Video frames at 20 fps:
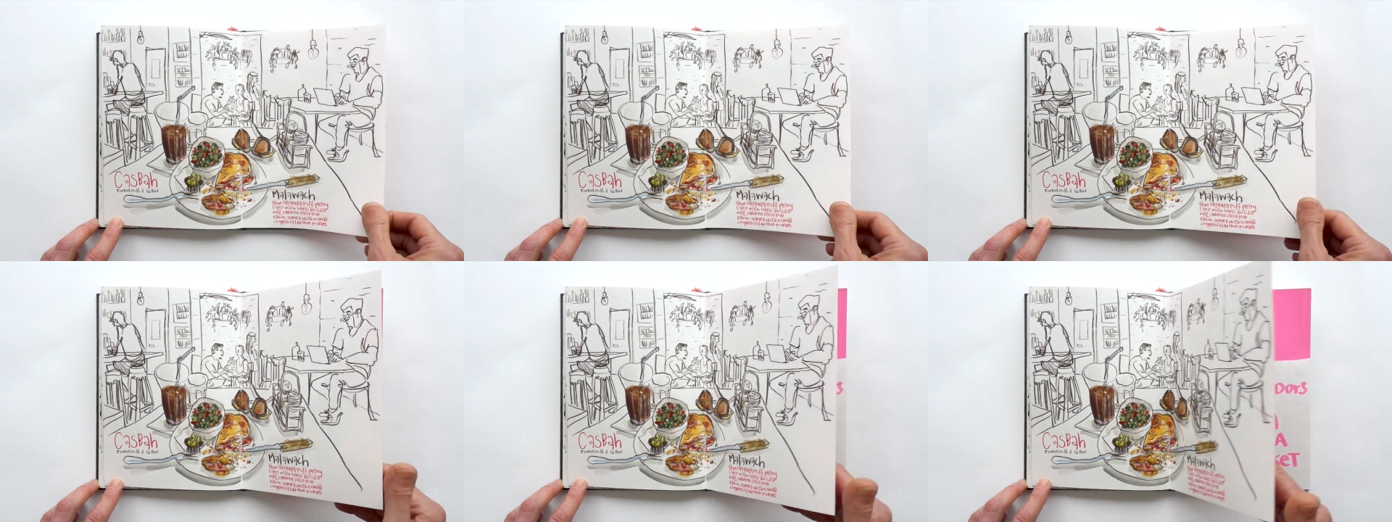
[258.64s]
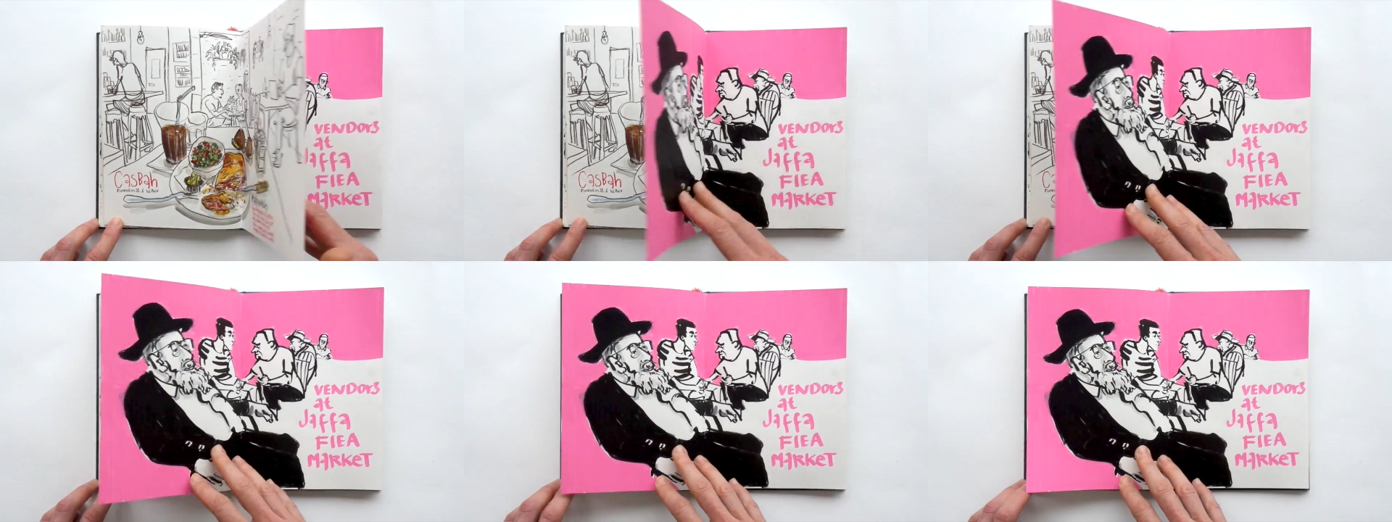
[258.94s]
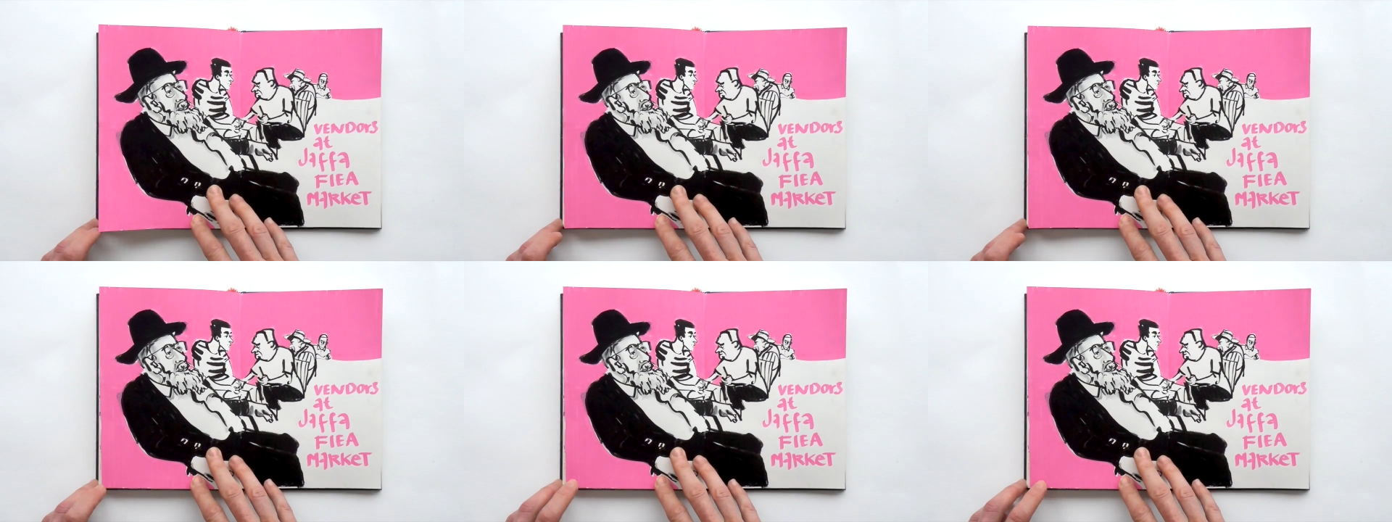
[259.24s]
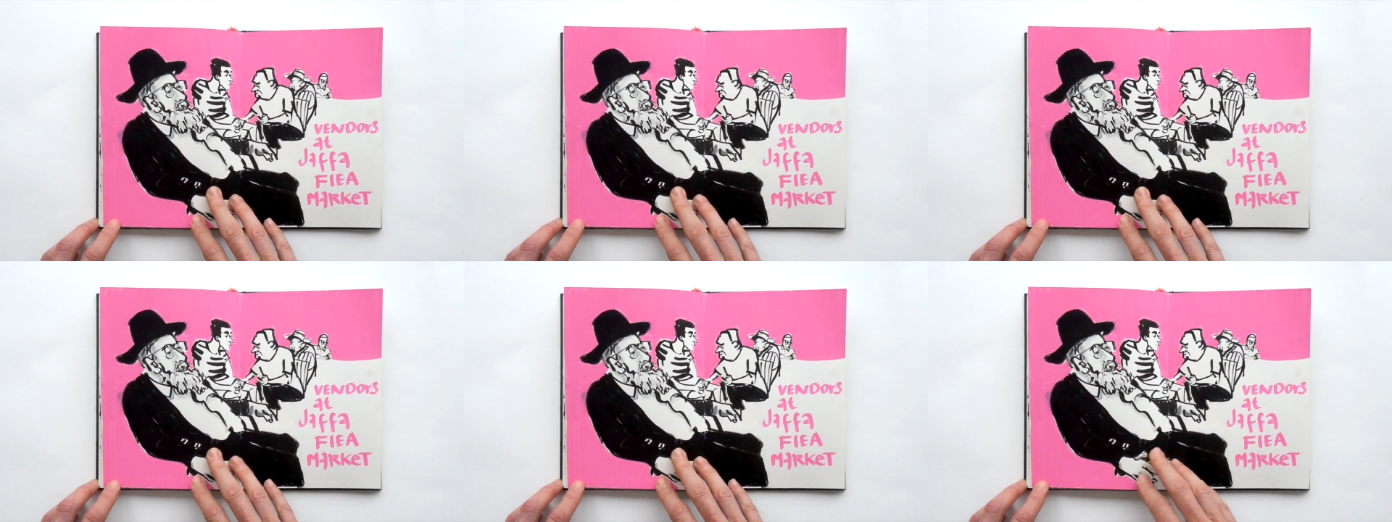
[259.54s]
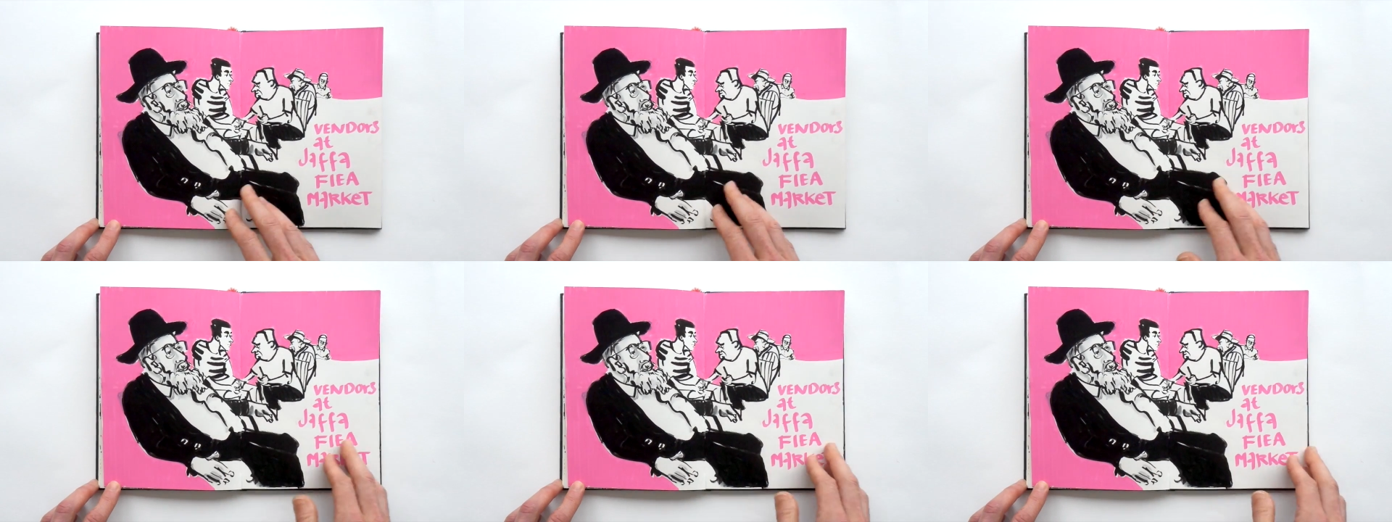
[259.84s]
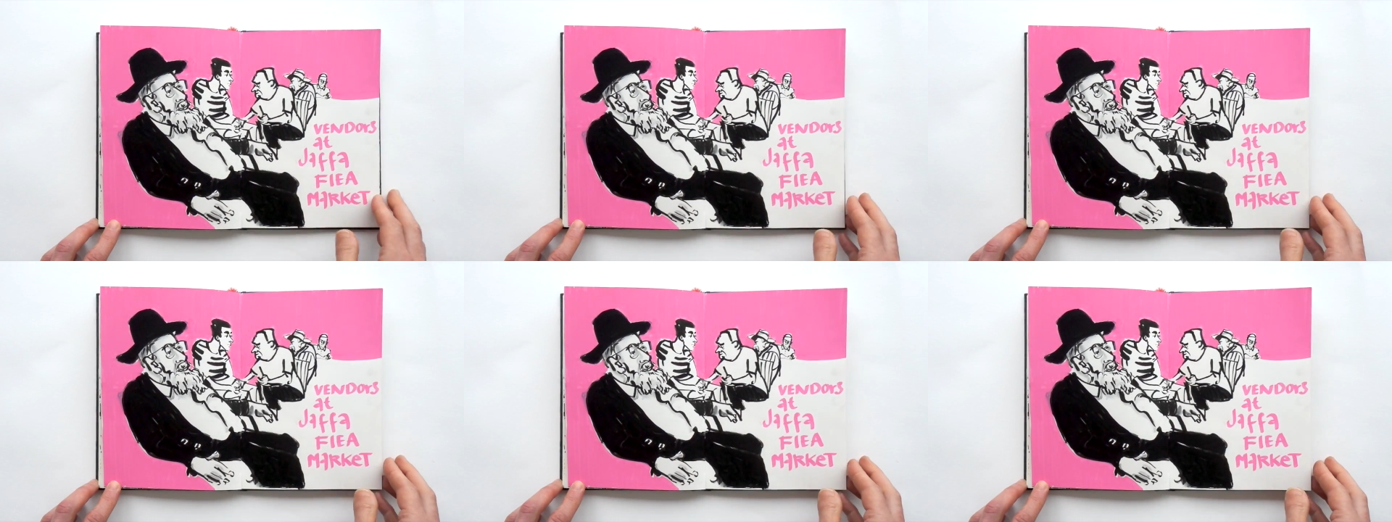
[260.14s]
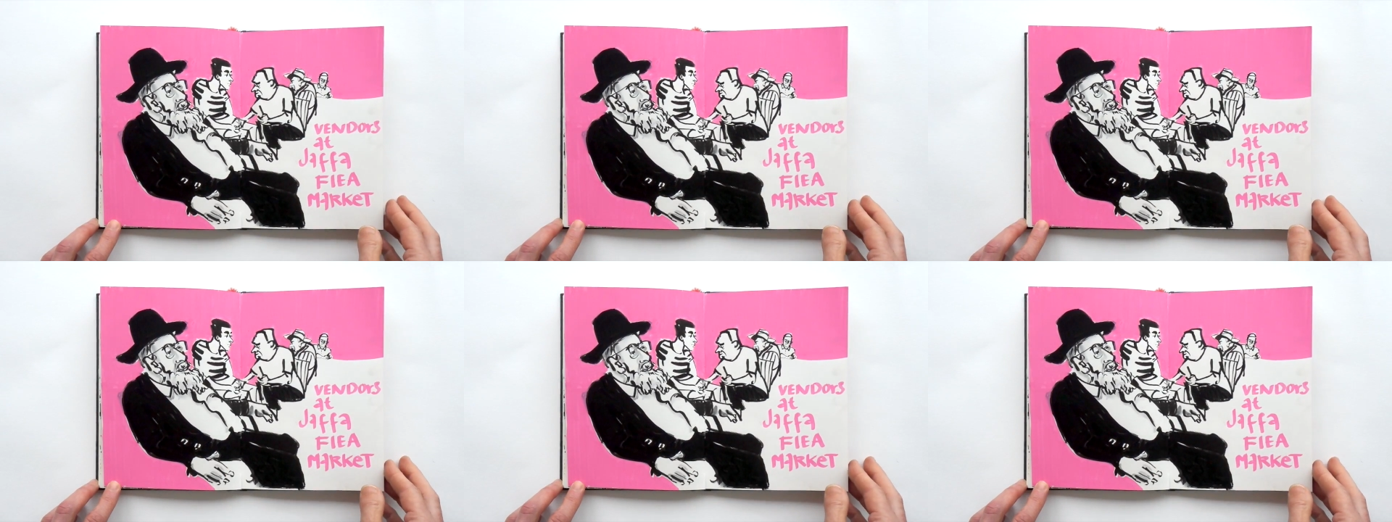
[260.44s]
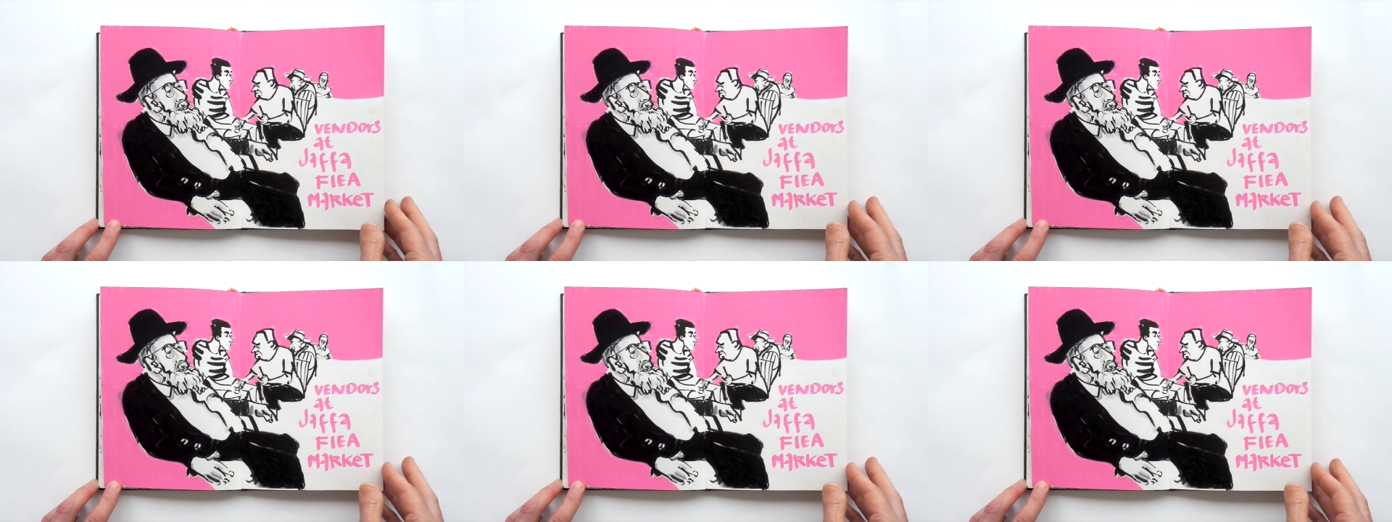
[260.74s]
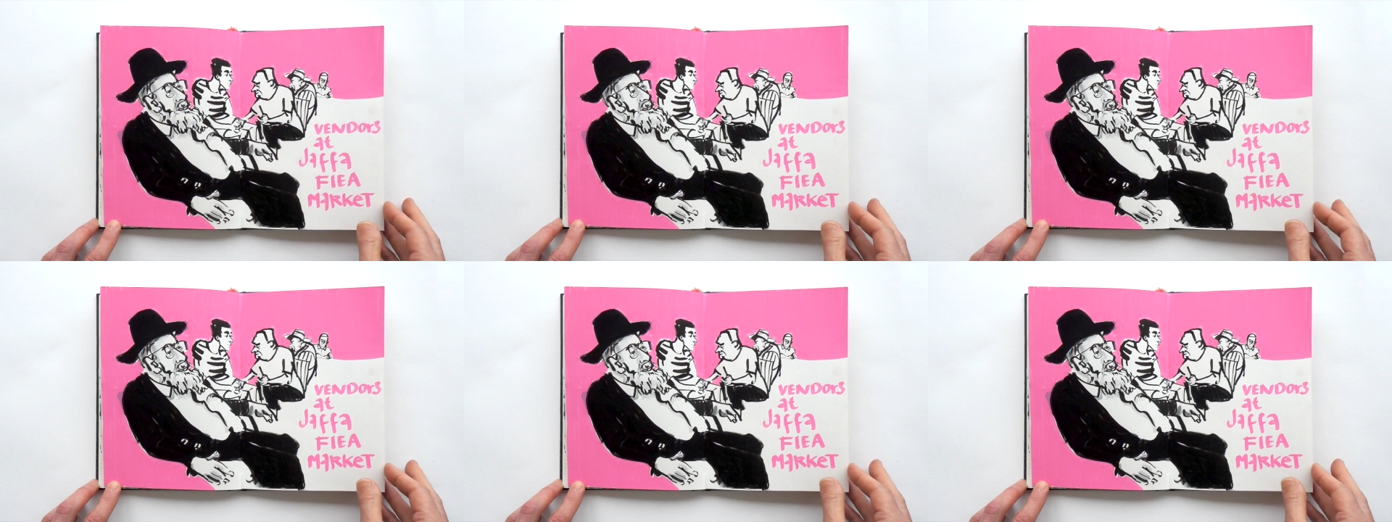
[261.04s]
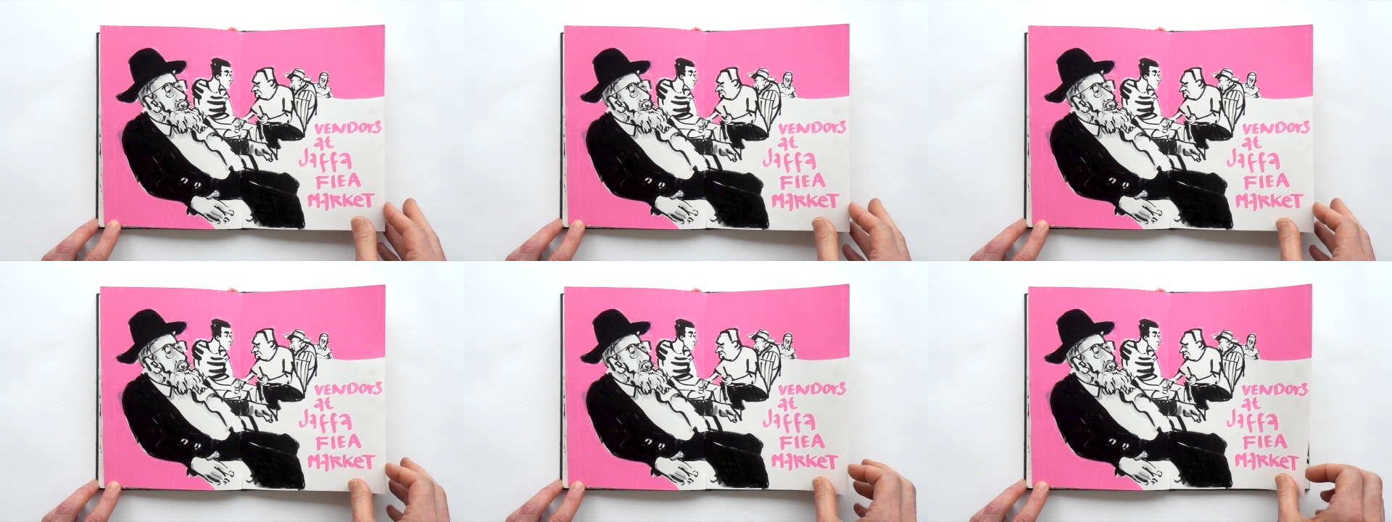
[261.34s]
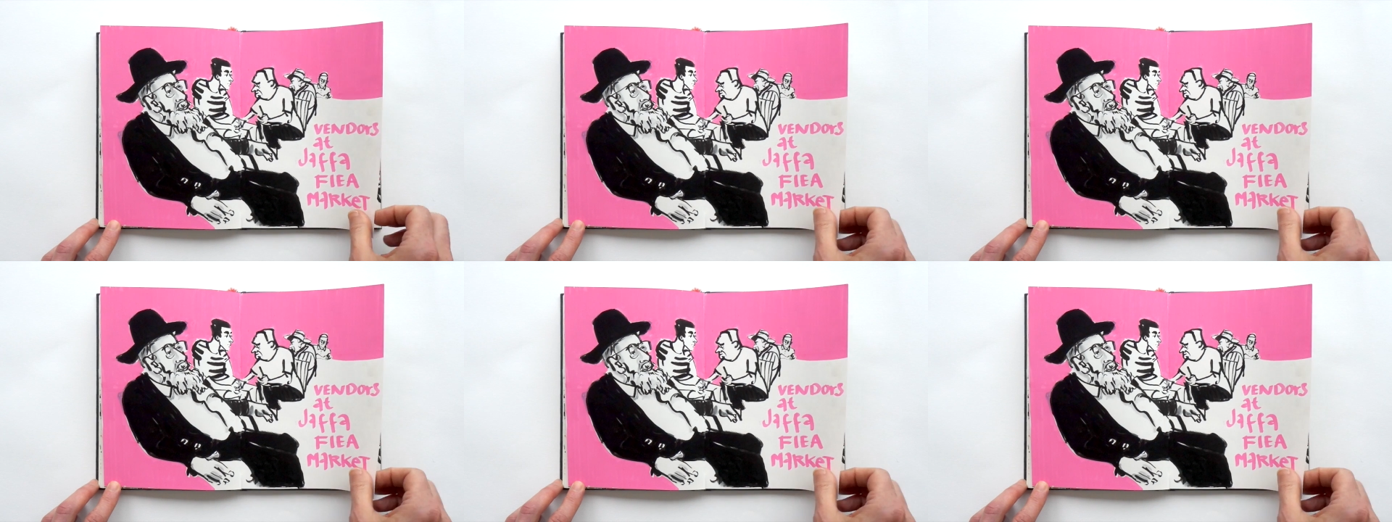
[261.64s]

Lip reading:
[unreadable: no face in view]